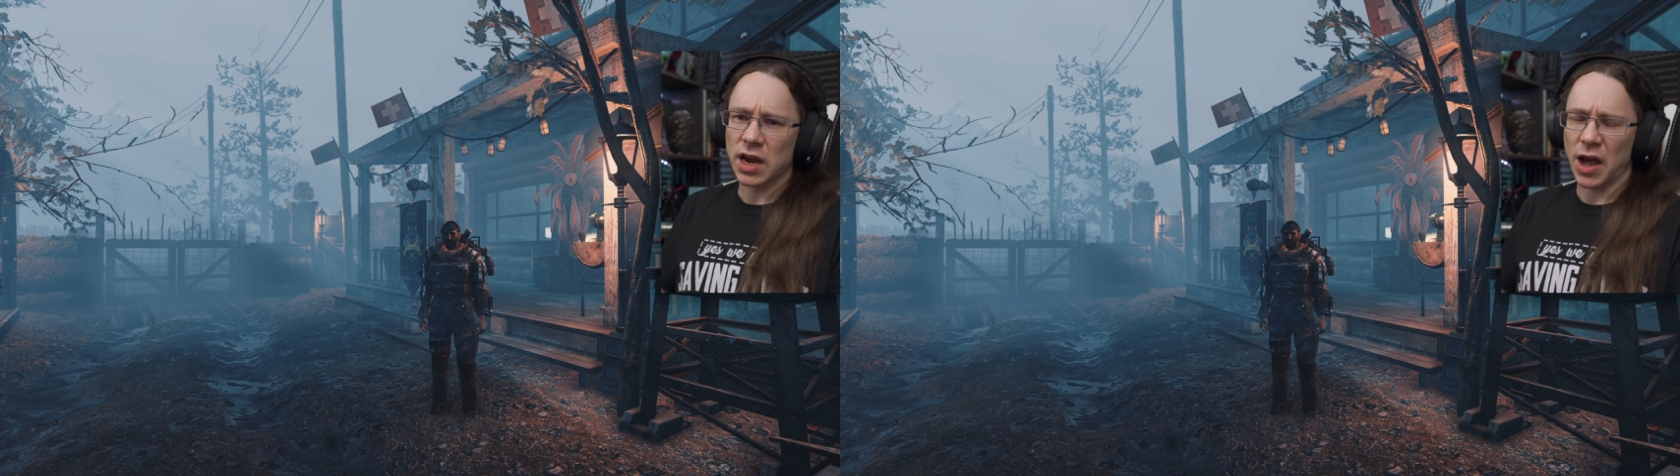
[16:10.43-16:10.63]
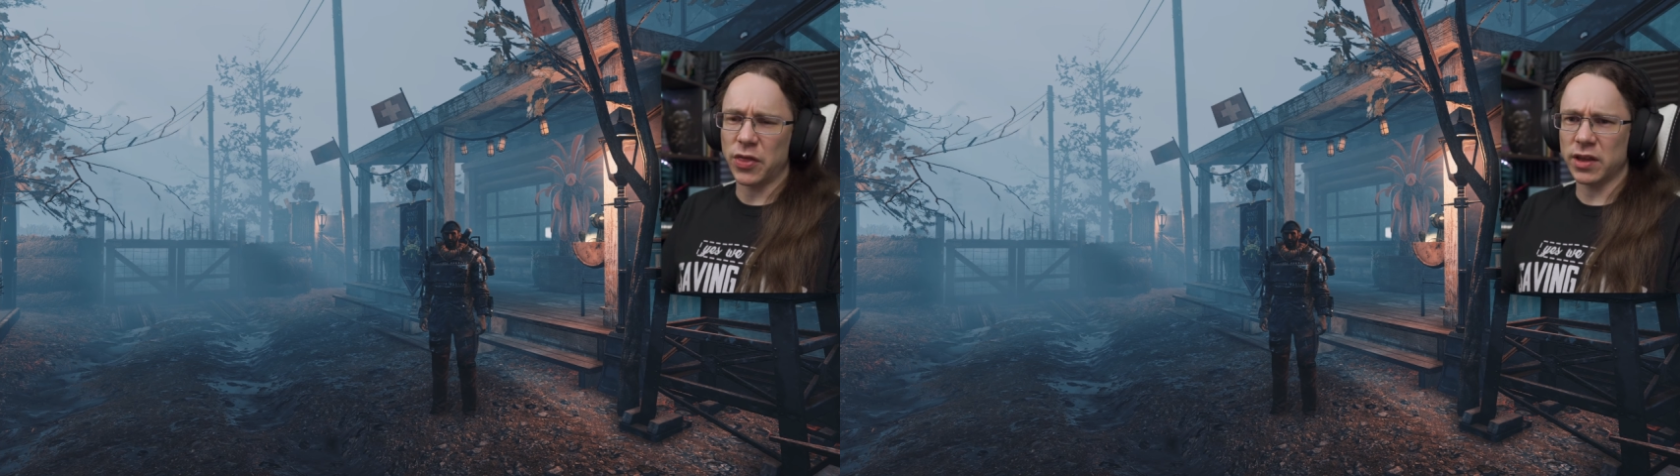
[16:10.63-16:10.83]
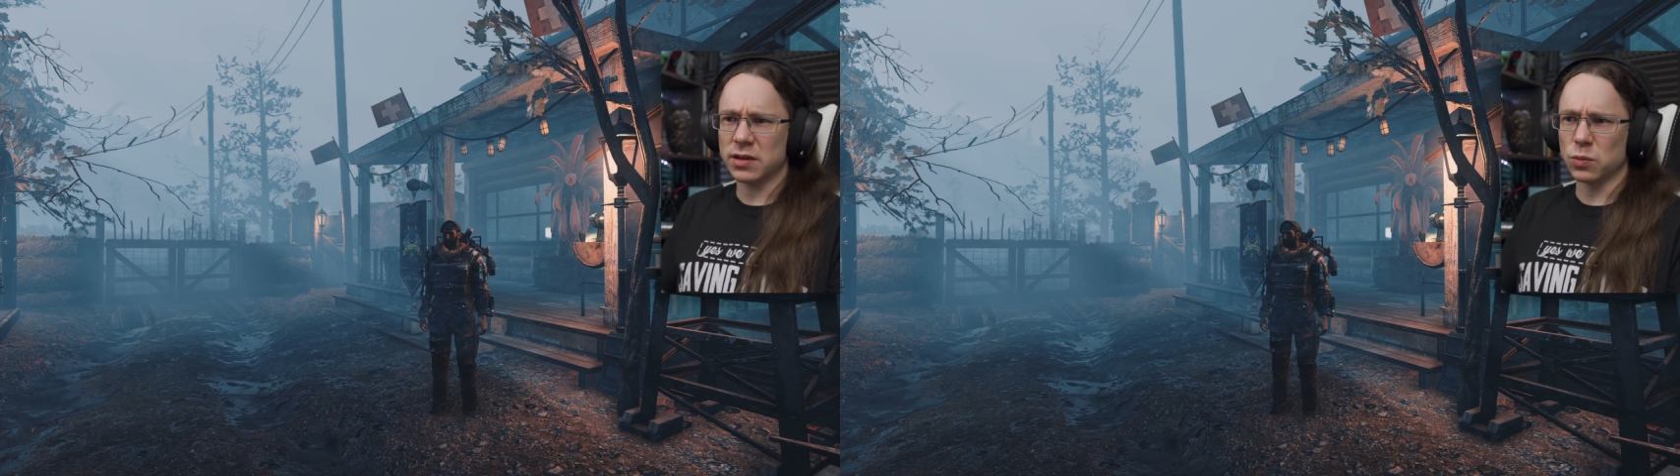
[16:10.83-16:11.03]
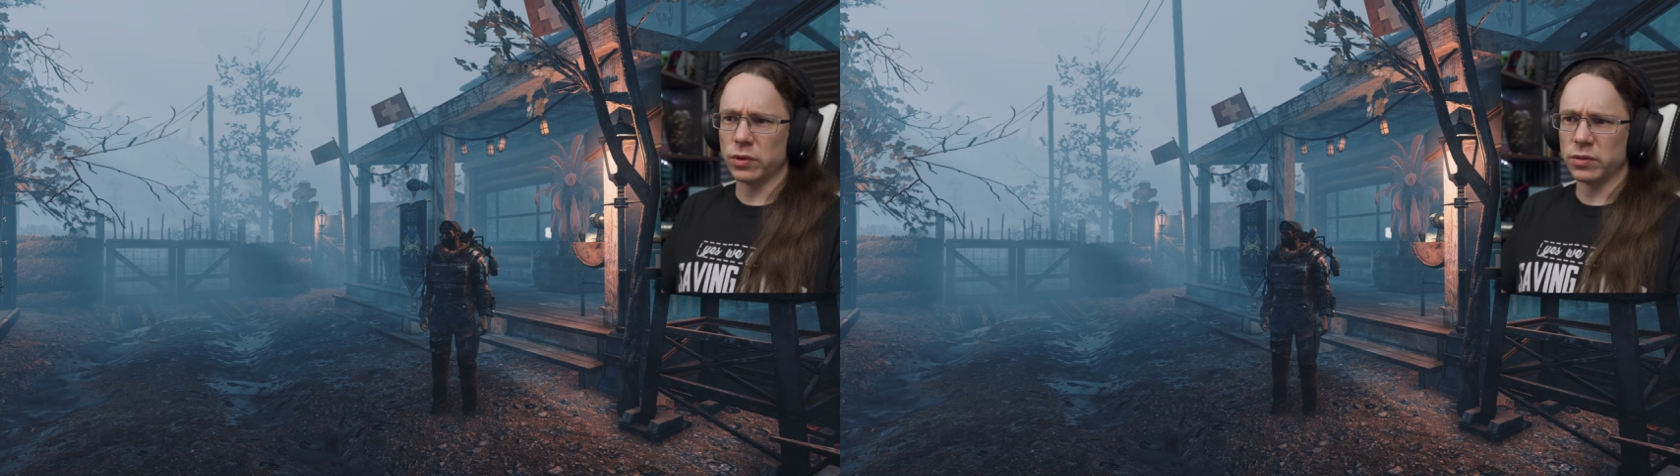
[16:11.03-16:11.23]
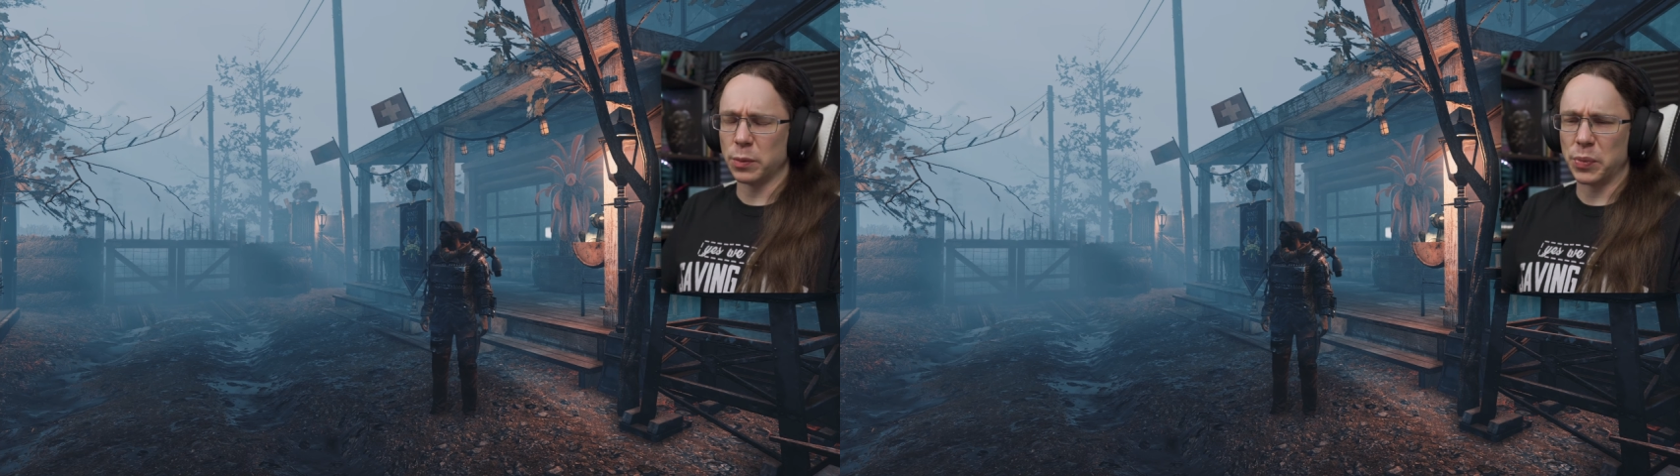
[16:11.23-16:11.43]
I think
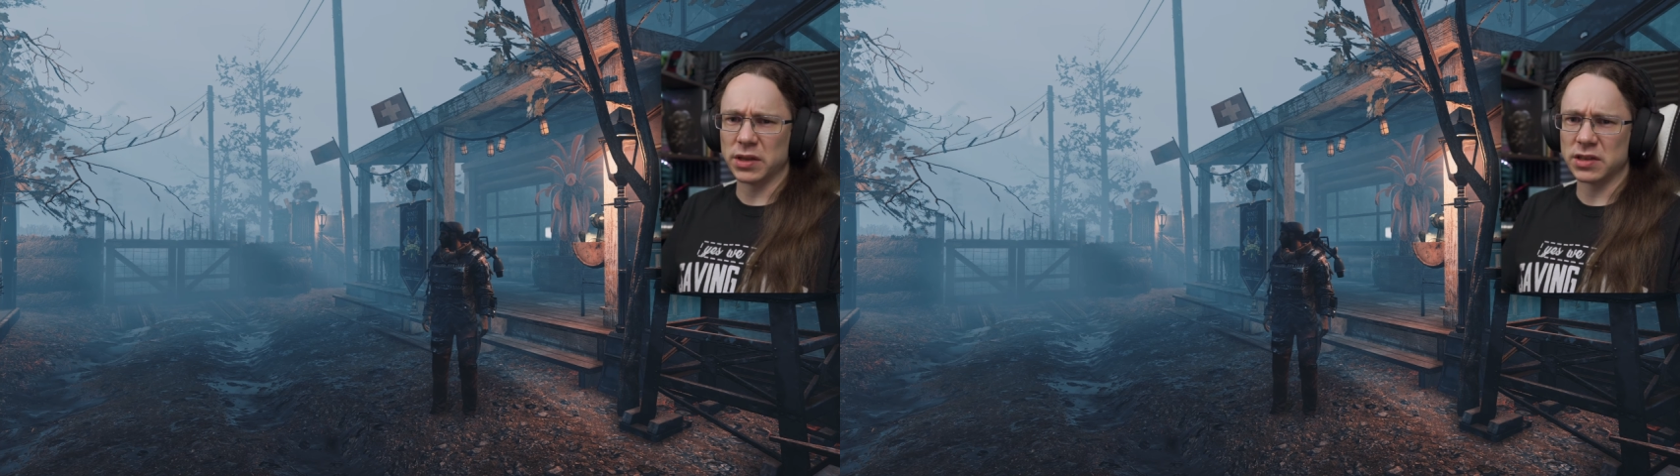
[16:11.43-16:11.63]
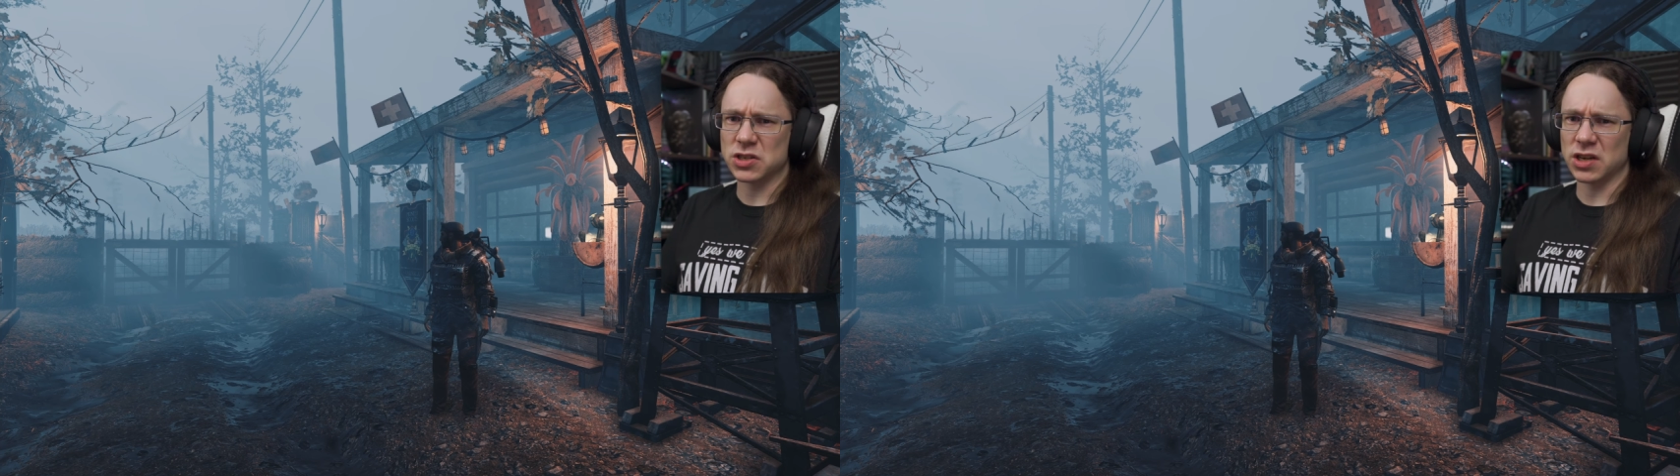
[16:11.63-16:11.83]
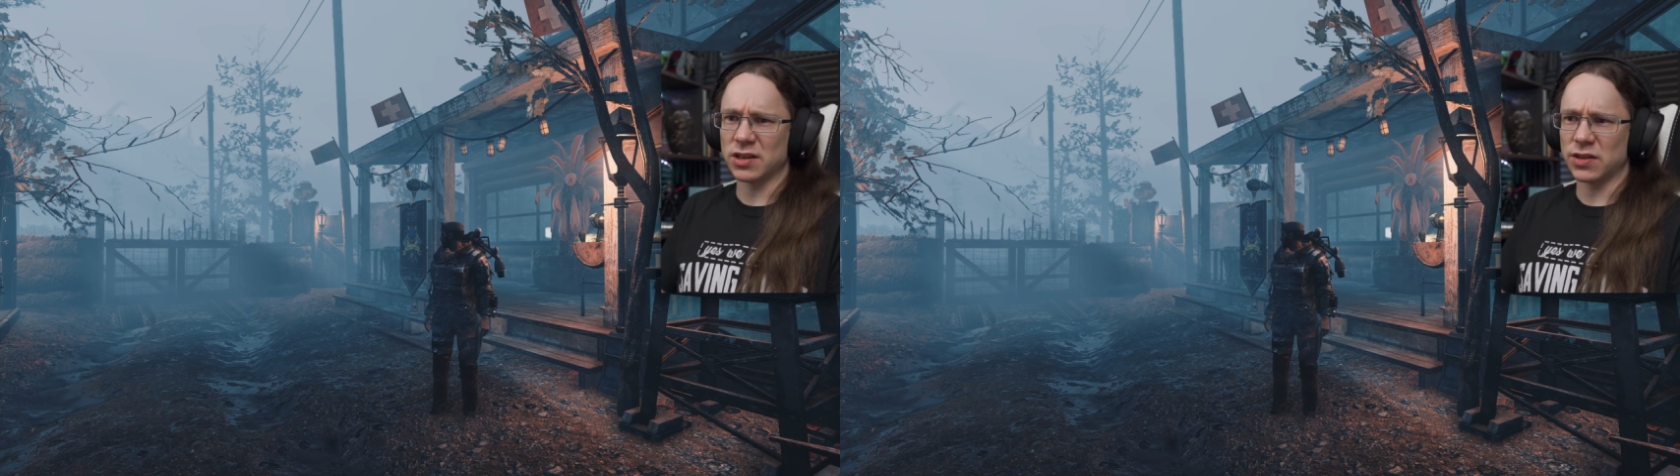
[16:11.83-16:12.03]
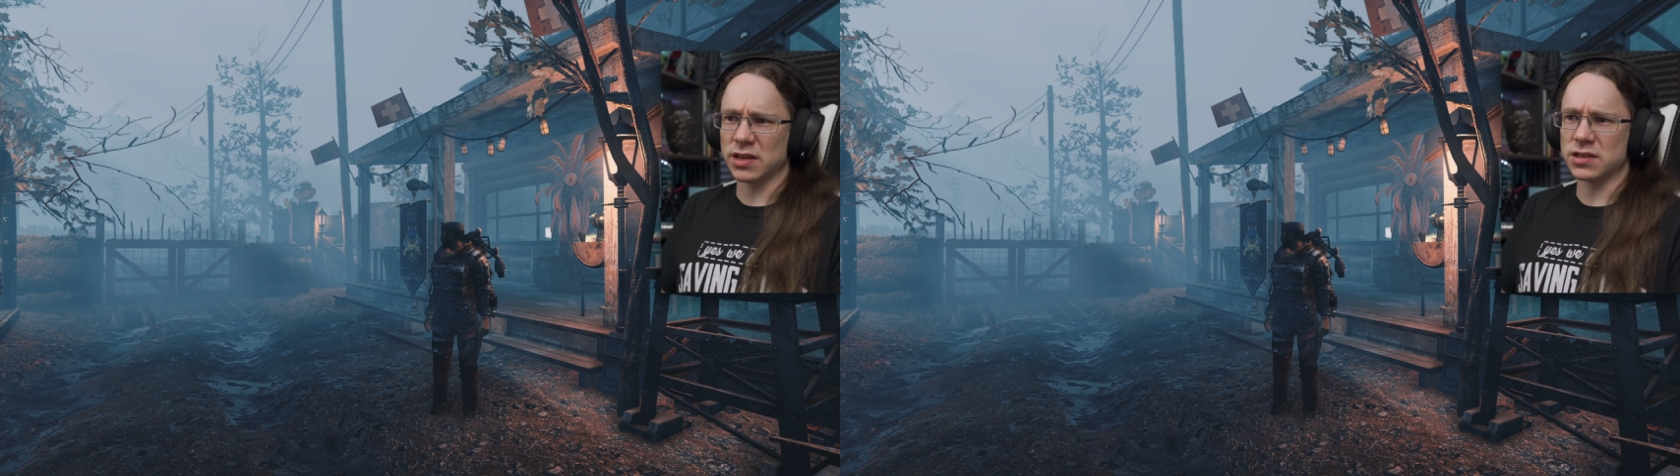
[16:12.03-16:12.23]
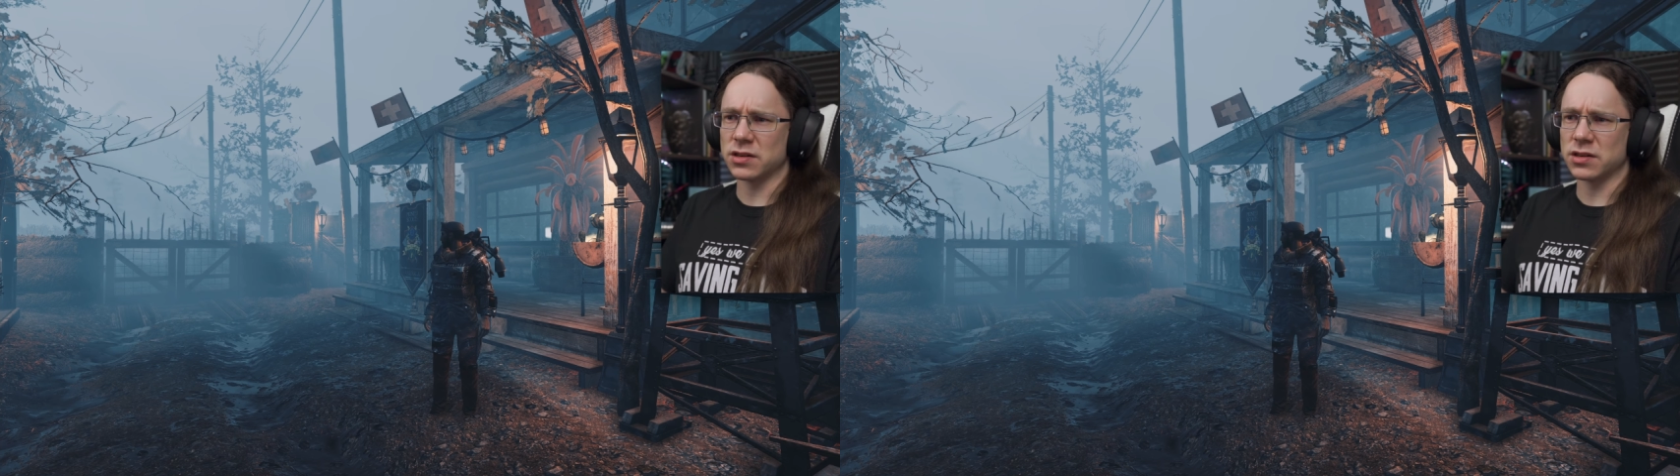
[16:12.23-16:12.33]
with the building side of things,